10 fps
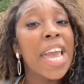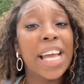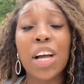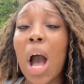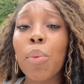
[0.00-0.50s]

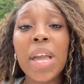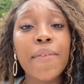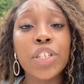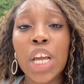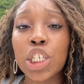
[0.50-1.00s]
And God will
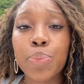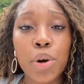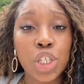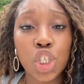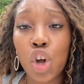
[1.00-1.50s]
even change a
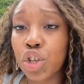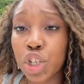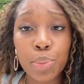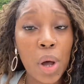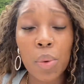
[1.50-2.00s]
person's heart to
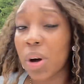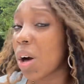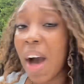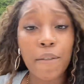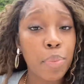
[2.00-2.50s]
the point where He'll
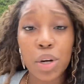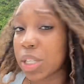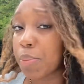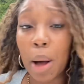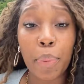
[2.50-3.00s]
have a
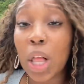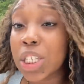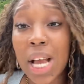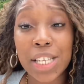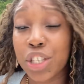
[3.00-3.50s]
person
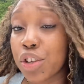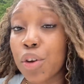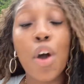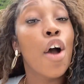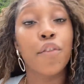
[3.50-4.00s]
apologize to
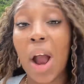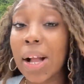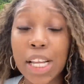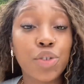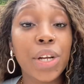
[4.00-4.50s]
you for how
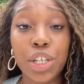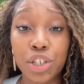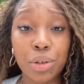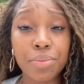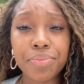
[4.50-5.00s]
they treated
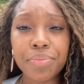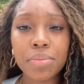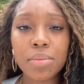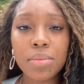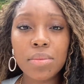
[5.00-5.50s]
you.
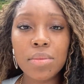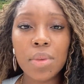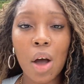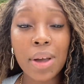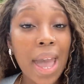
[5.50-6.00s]

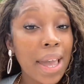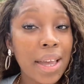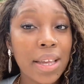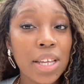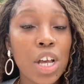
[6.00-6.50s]
Okay?
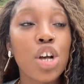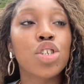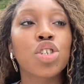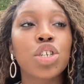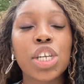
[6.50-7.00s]

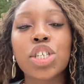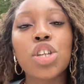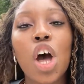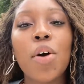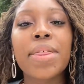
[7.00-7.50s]
So just
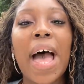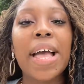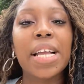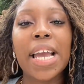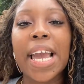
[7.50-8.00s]
know that
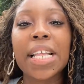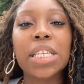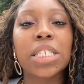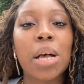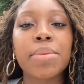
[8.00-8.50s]
in
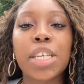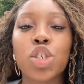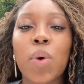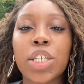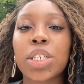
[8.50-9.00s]
some
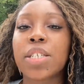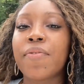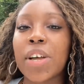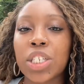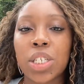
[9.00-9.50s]
situations, the
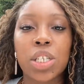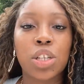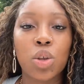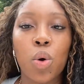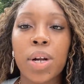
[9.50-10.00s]
vengeance is the
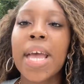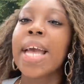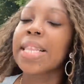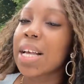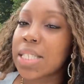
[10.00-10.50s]
Lord.
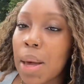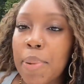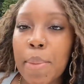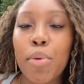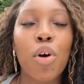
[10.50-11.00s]
Now, some
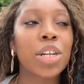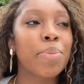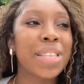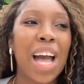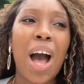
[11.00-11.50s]
people are going to
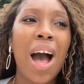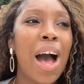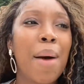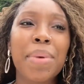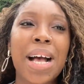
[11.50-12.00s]
be like,
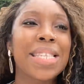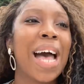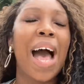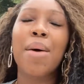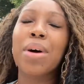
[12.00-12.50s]
uh-uh, because
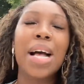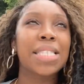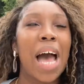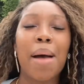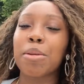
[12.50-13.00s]
I don't got
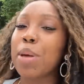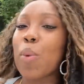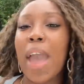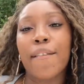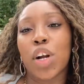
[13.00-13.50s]
time to be
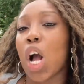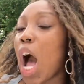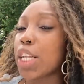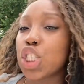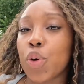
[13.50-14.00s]
waiting for
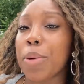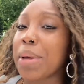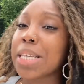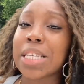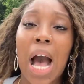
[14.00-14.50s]
God to do it
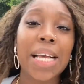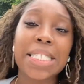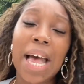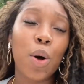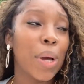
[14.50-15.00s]
because God's
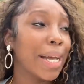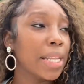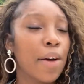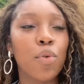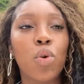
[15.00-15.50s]
not quick
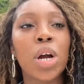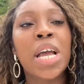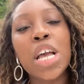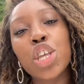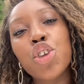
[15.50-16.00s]
enough. Or
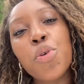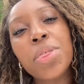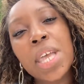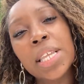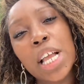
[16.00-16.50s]
you
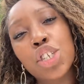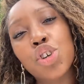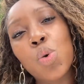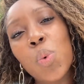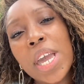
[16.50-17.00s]
think that
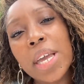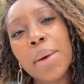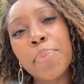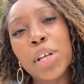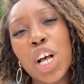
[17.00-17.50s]
you're weak
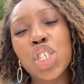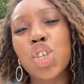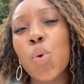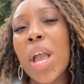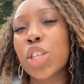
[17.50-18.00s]
because
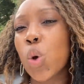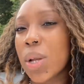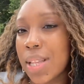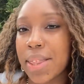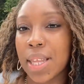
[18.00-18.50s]
you ain't
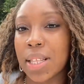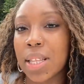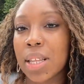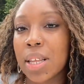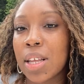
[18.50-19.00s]
doing nothing.
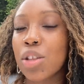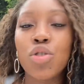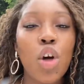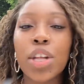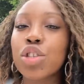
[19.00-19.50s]

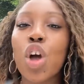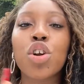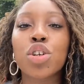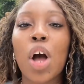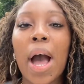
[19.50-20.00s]
No, that no,
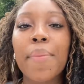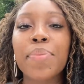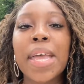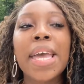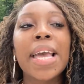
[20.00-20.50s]
you're not.
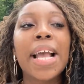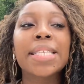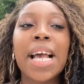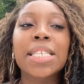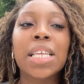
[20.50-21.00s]
It
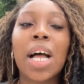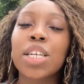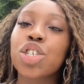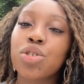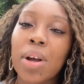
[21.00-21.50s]
takes a lot
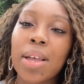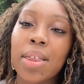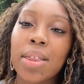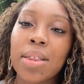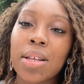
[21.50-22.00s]
of
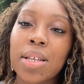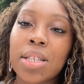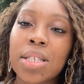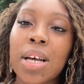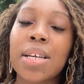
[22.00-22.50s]
strength
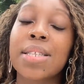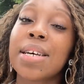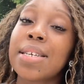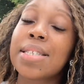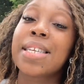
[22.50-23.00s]
to,
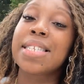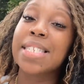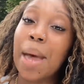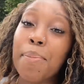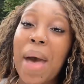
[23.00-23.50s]
to, to
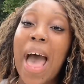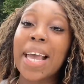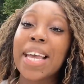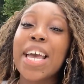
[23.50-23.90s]
step back